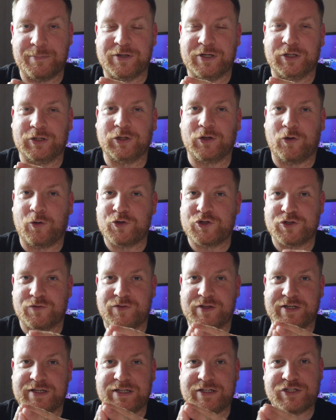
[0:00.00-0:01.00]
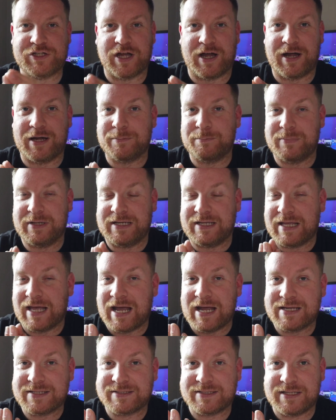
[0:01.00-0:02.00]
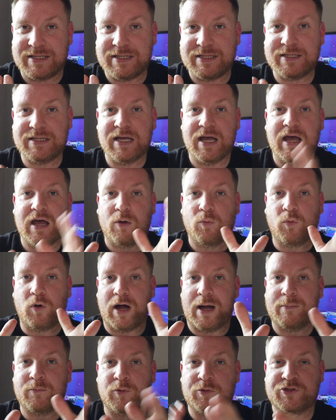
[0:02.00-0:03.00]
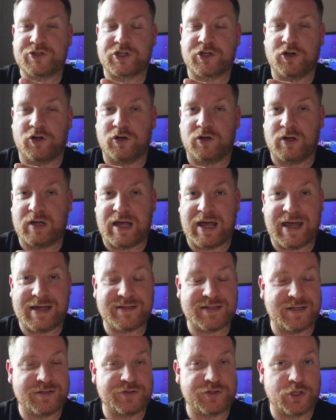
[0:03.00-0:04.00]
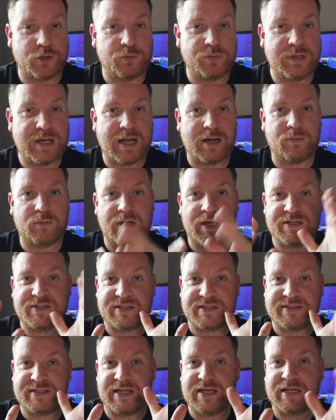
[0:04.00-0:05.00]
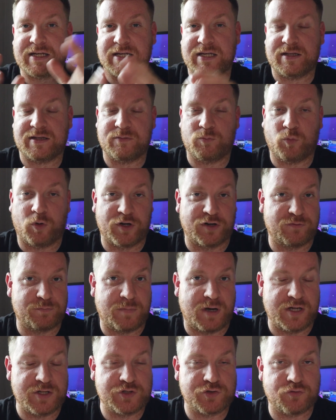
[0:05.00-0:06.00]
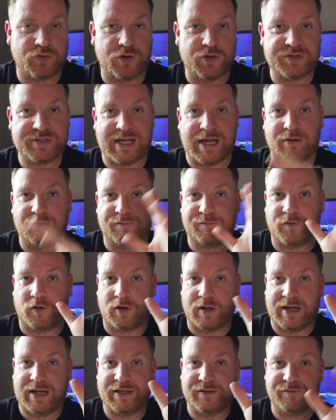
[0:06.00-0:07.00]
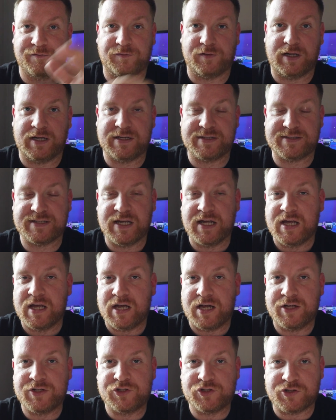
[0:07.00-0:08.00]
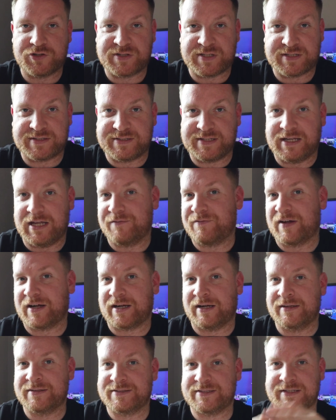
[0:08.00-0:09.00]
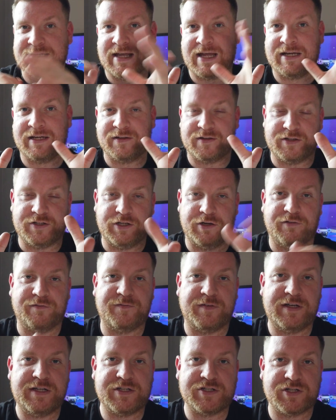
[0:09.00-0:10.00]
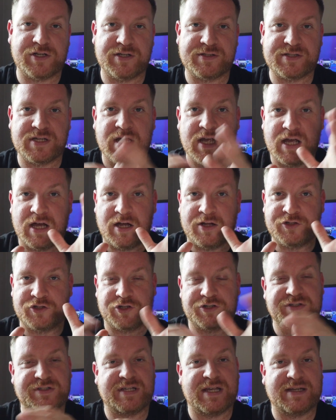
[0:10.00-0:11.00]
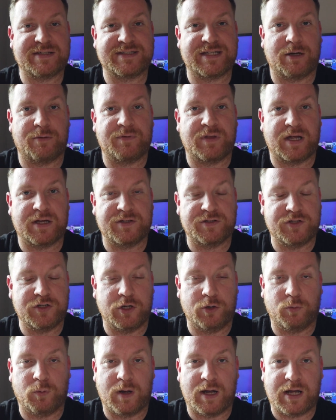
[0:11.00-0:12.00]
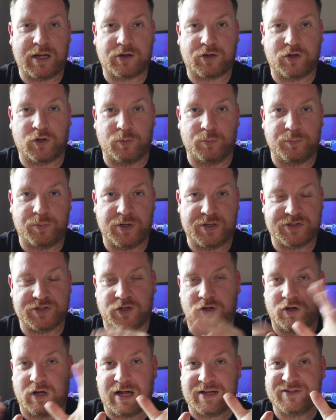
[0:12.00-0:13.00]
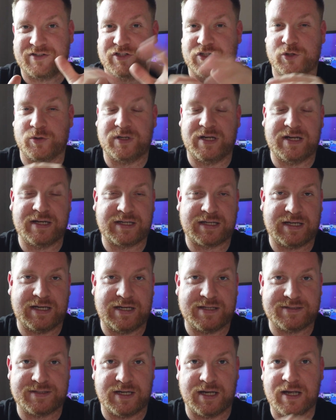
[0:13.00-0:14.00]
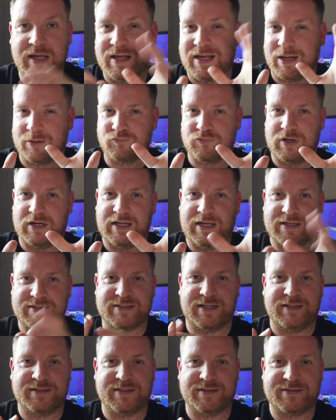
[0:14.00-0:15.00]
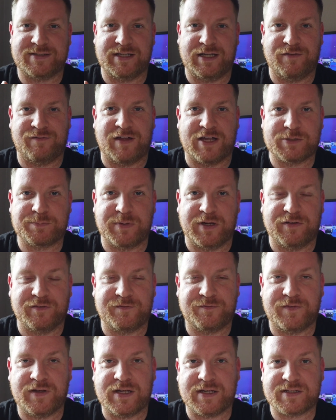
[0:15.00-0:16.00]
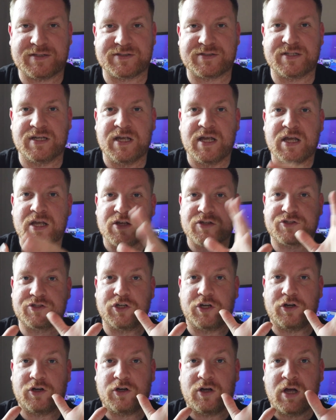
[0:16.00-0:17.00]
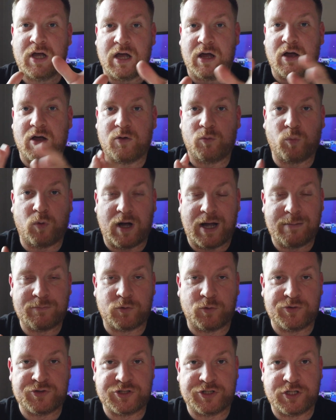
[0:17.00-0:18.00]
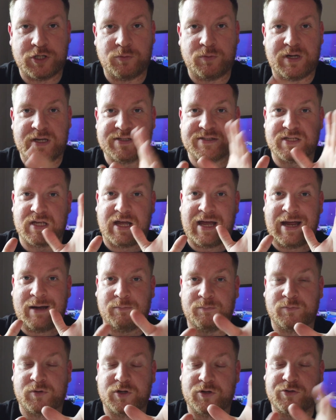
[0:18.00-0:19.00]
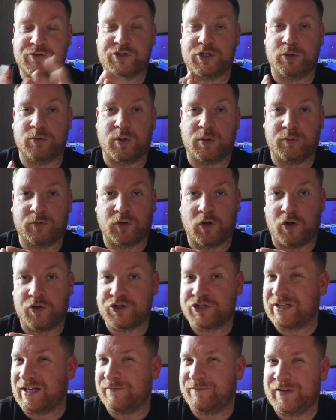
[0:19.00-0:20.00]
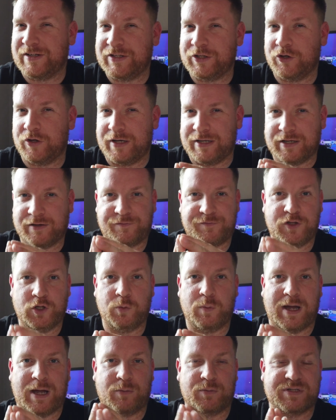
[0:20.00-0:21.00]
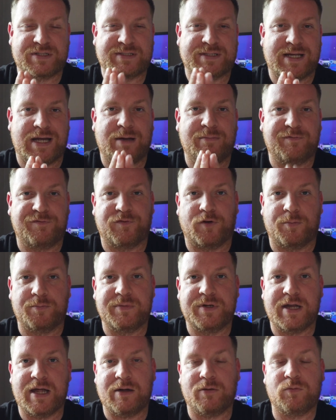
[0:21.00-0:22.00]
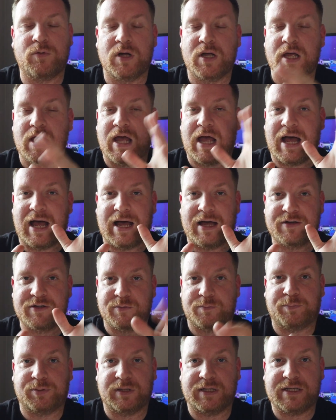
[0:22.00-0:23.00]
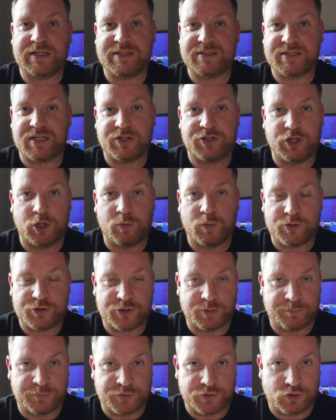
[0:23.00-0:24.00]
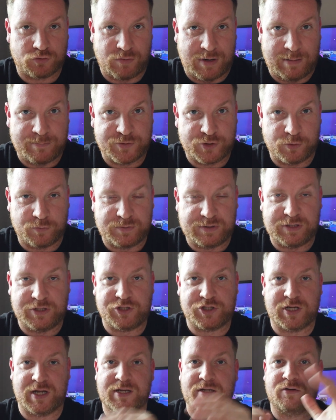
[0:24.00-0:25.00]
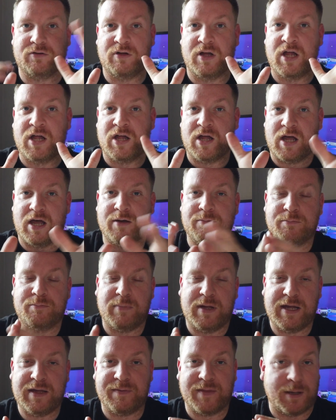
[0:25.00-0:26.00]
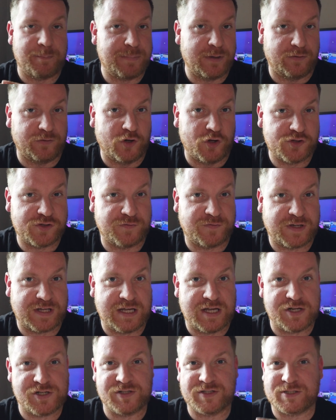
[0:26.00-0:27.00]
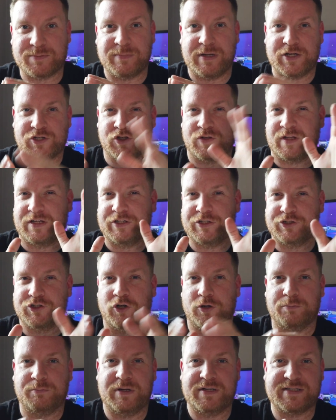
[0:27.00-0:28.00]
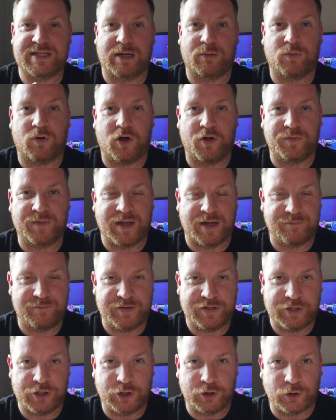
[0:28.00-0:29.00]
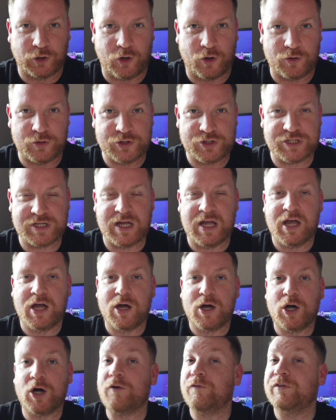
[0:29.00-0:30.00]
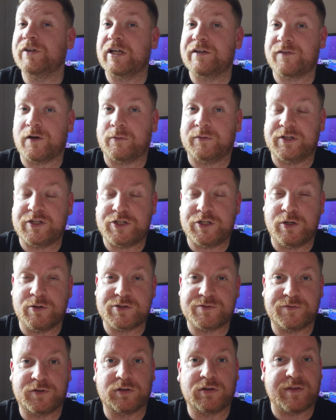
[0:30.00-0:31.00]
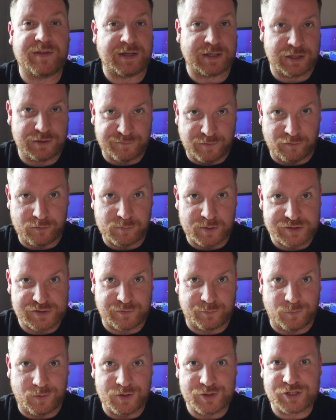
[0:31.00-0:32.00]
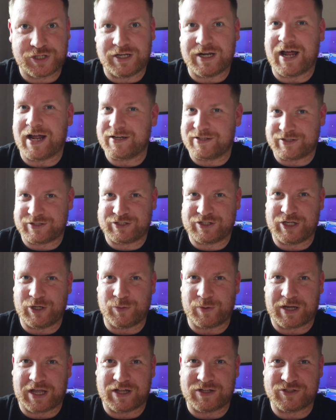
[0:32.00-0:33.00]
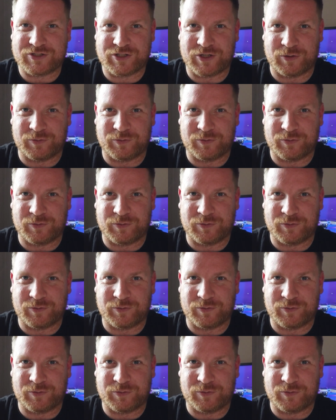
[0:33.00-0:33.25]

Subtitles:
imminent launch of the DJI Mini SE. What I'm going to go ahead and do now is take one of my drones out for a flight and just see if I can see any of the new features and just test out that new compass or attitude indicator. I'm really excited to see if that's been fixed. So what I'm going to do is I'm going to launch that video in a few hours' time from now, and please do subscribe to the channel and hit that bell notification to make sure that you don't miss out on that video launch. Hopefully you found it useful. Thank you very much for watching, and see you again